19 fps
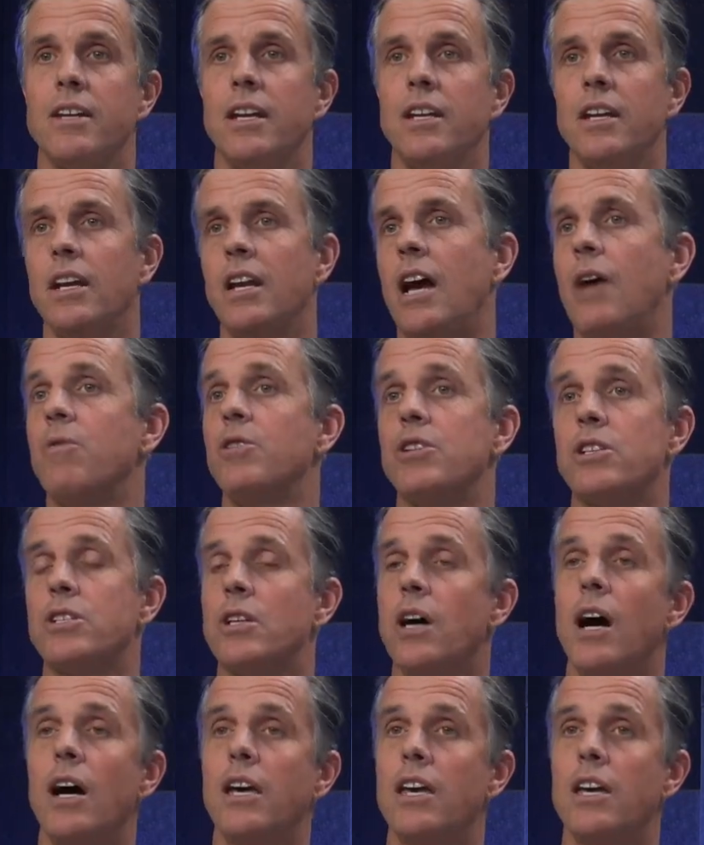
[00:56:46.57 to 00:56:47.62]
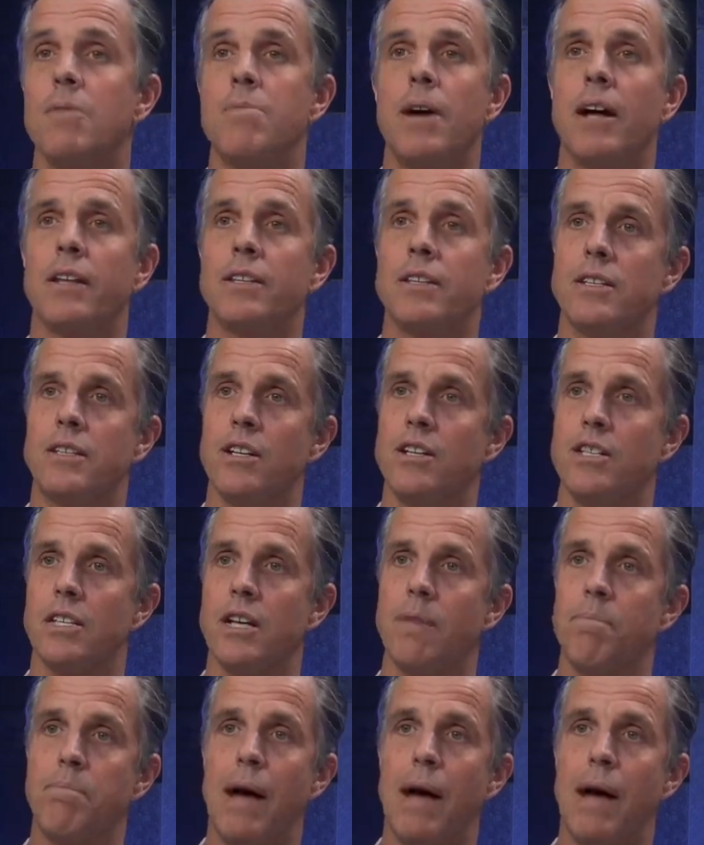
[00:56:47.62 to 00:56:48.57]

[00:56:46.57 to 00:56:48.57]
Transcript: Any no. and I were just talking about this. There's some